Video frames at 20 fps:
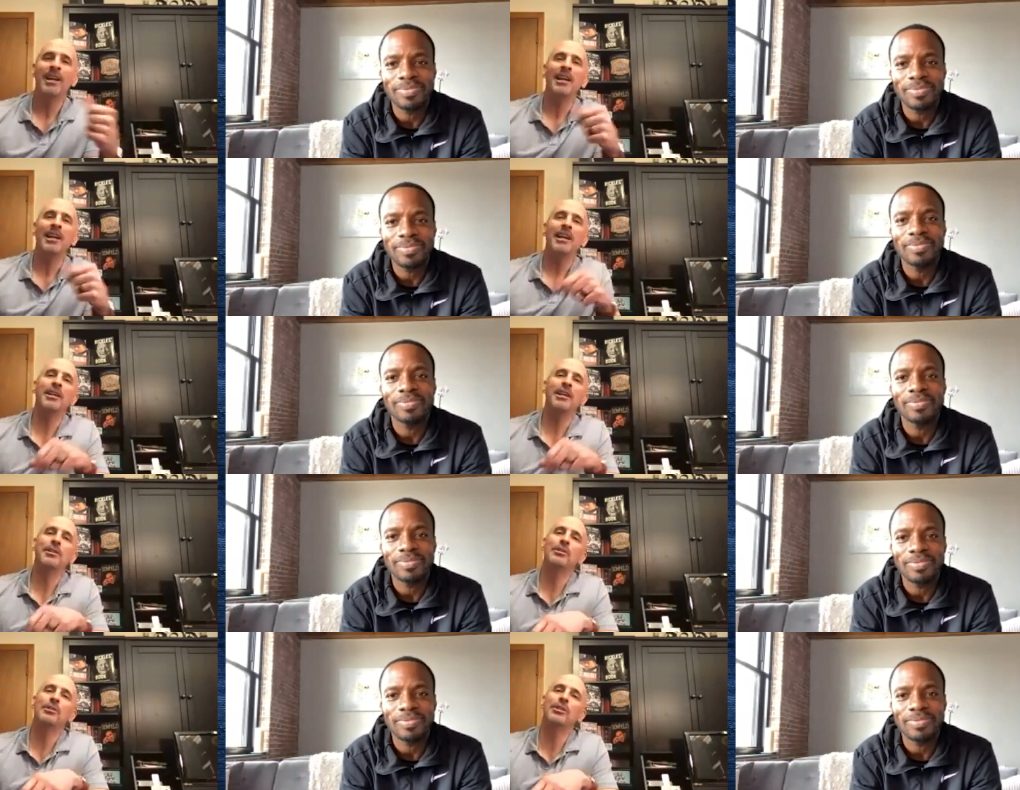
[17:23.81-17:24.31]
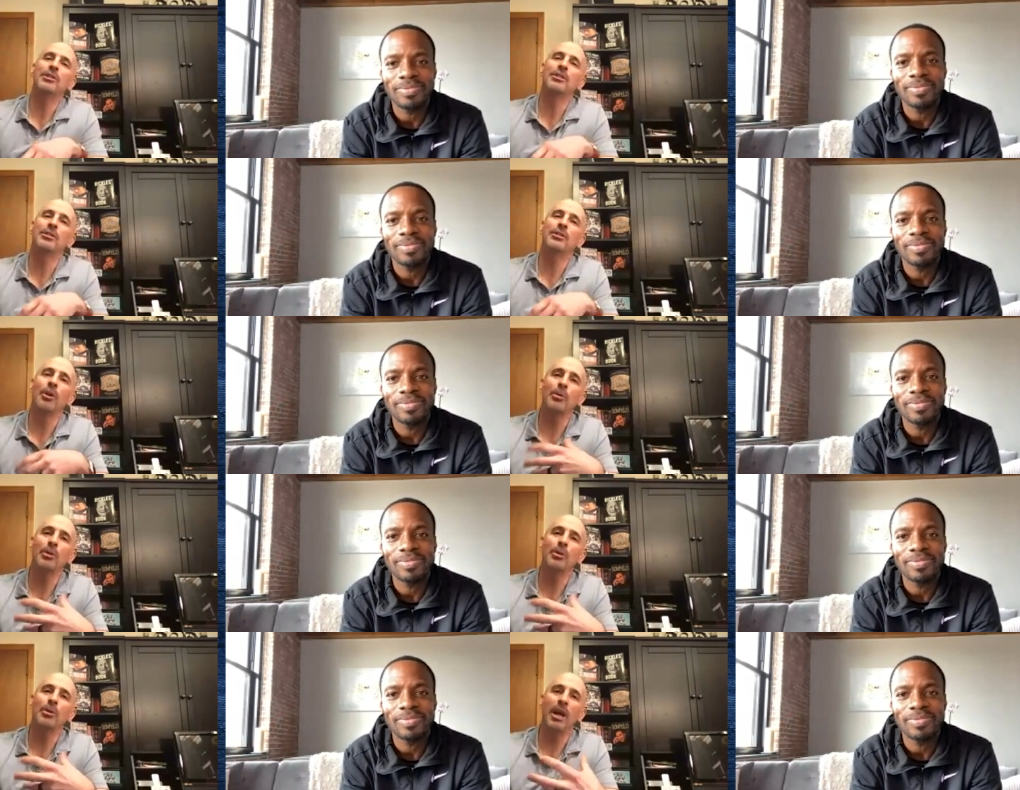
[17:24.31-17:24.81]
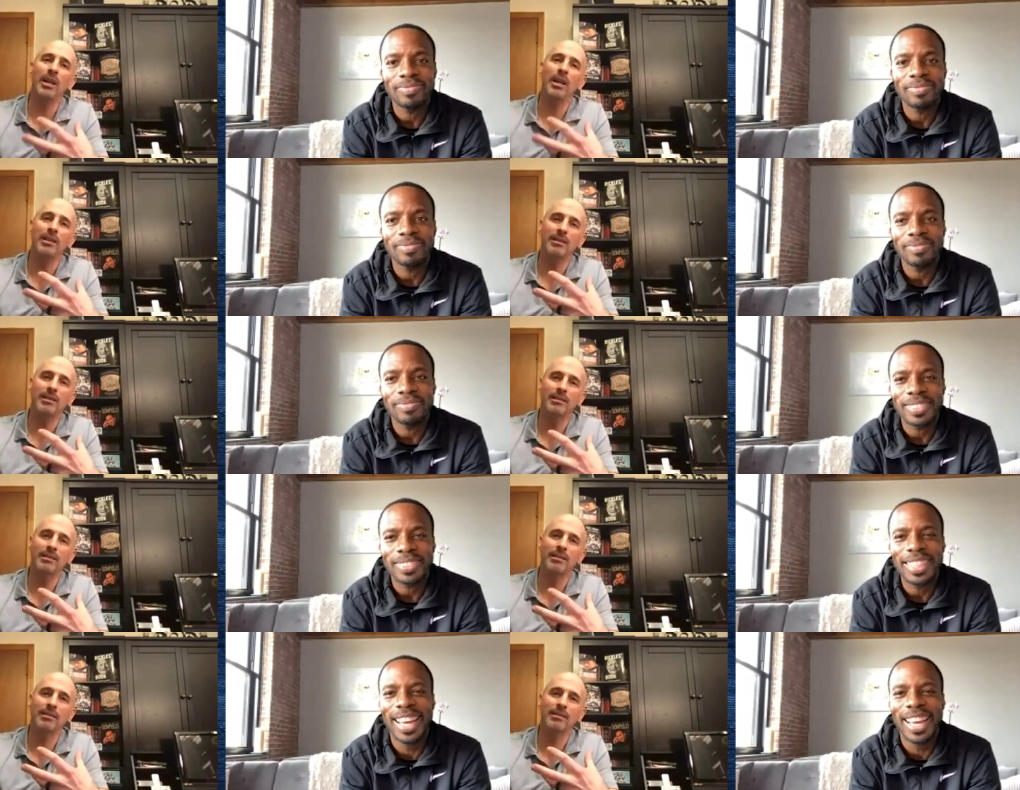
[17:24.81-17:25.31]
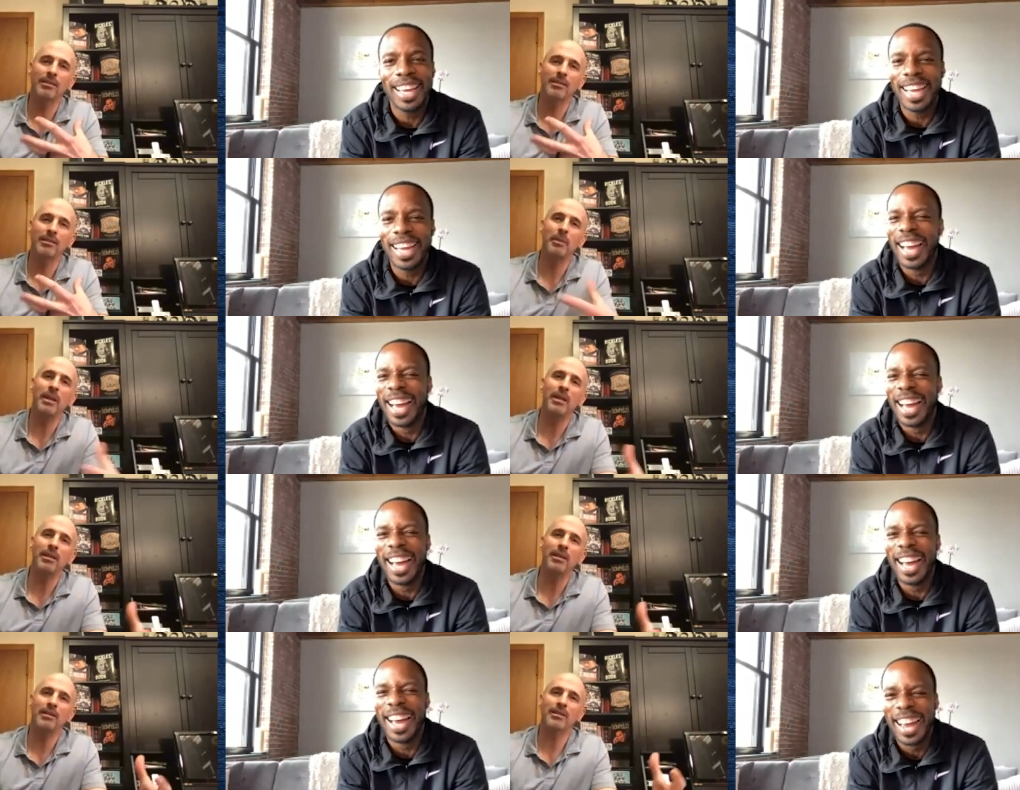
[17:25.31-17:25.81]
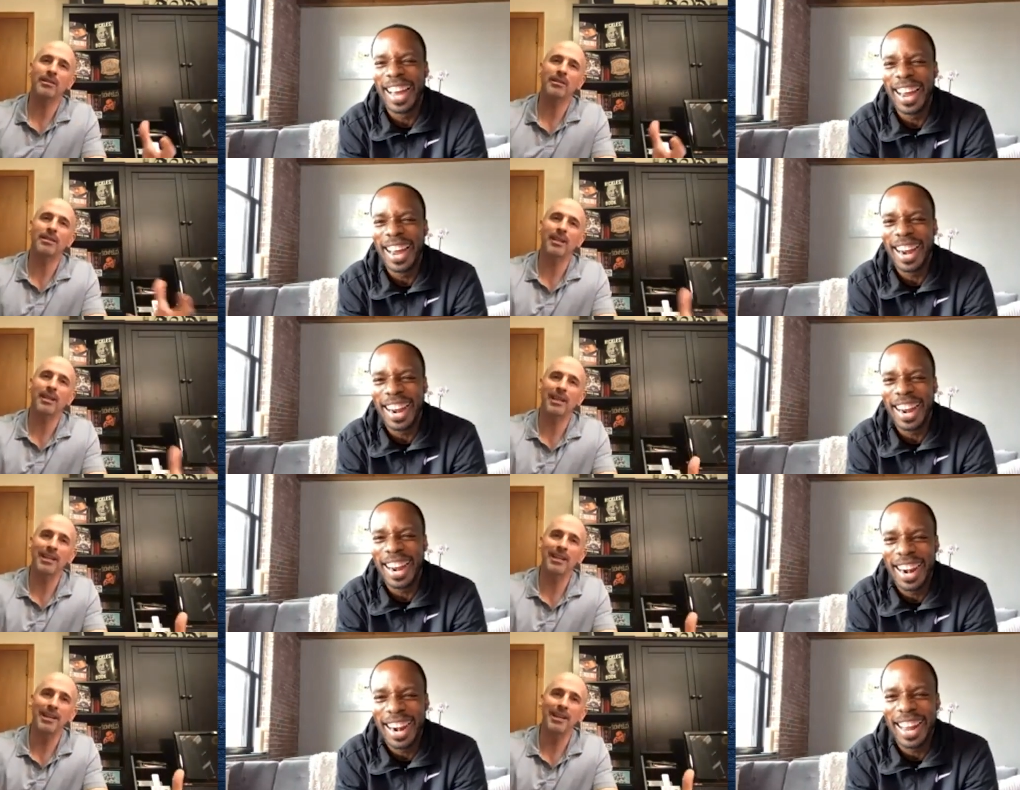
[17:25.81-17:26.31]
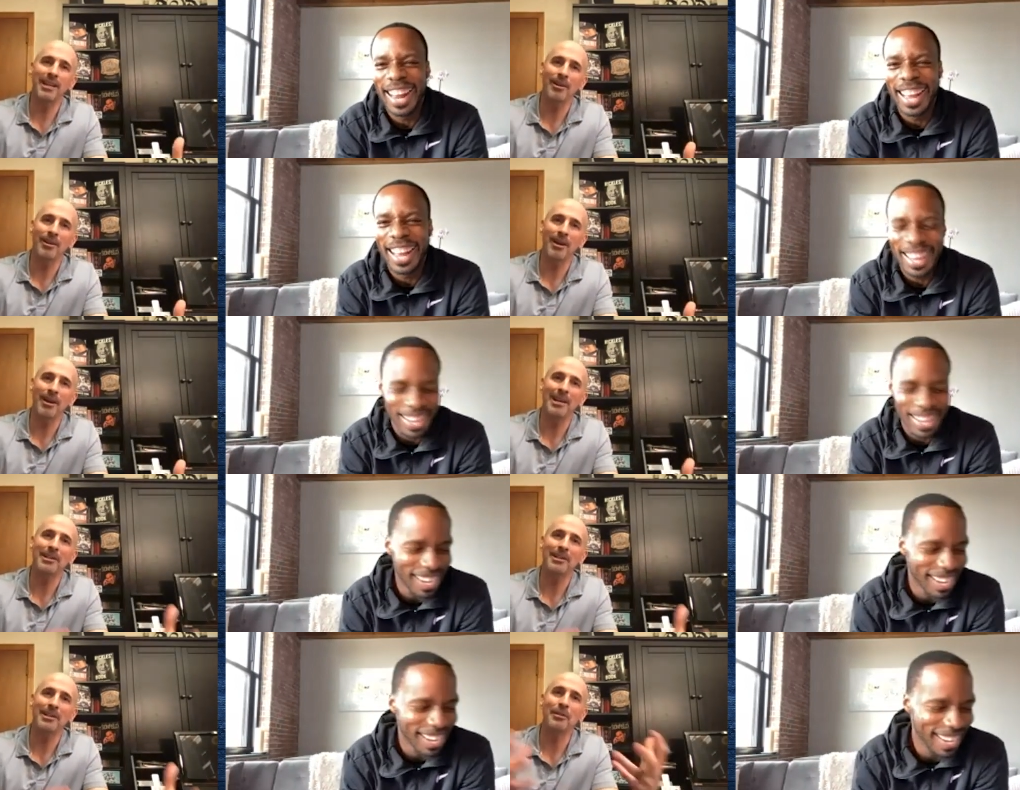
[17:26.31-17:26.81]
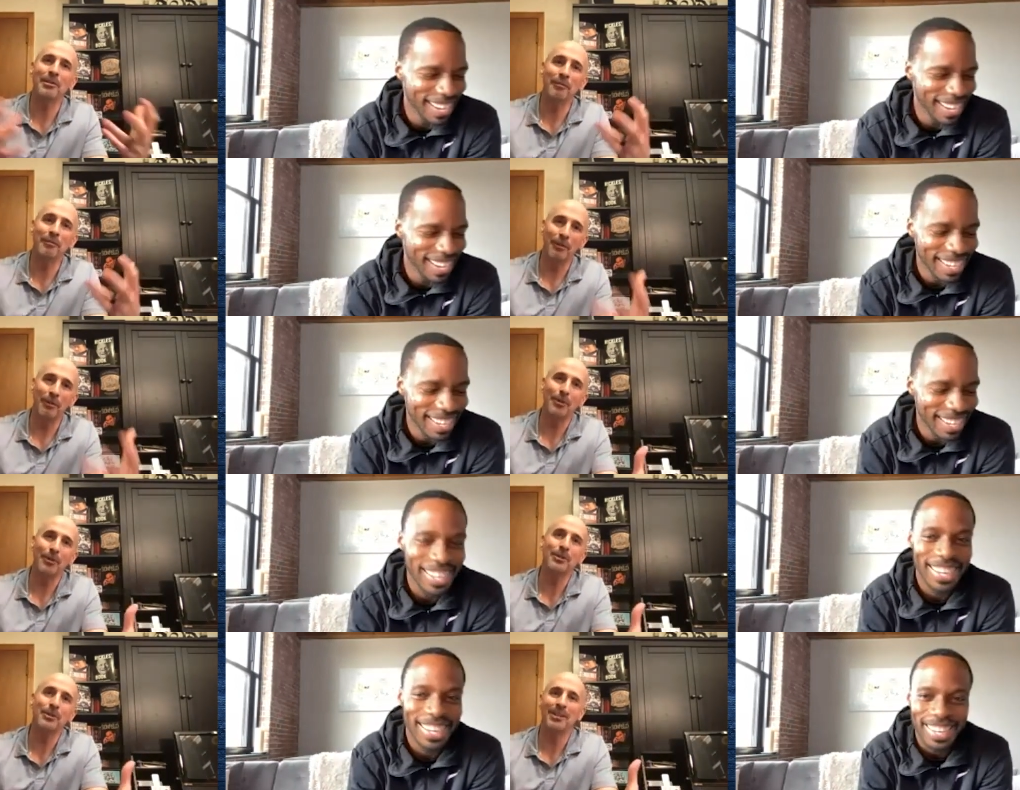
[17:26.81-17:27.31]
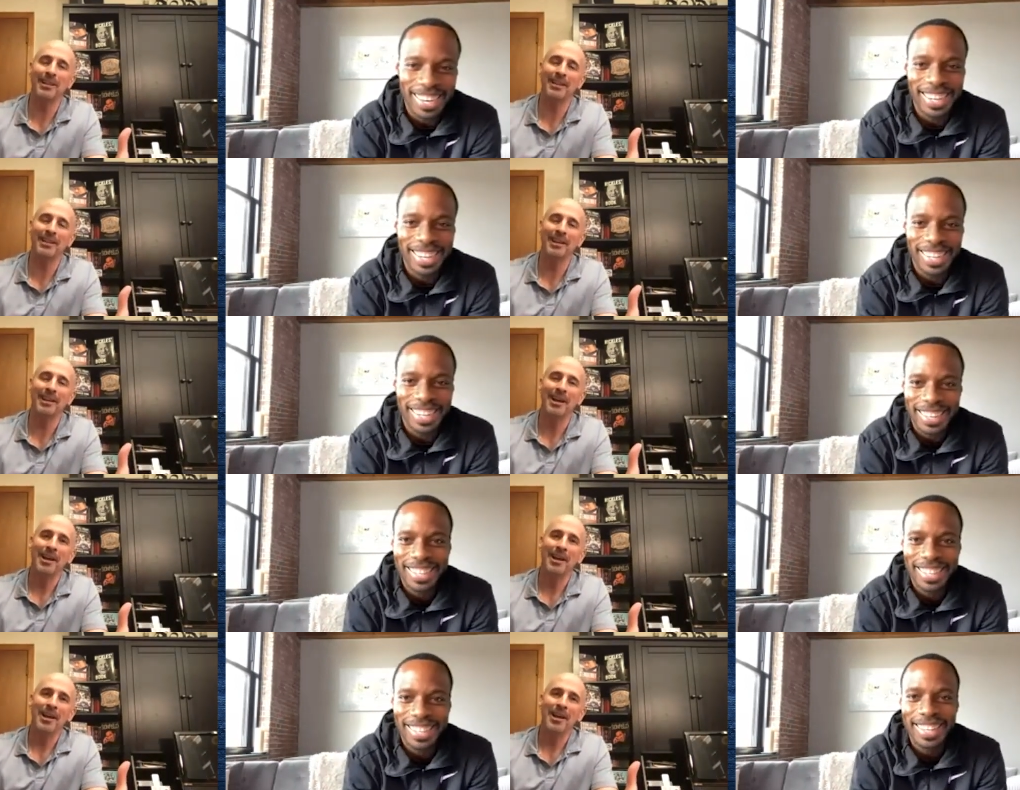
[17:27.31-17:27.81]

Speaker 1: It's just so nice to be sitting here and conversing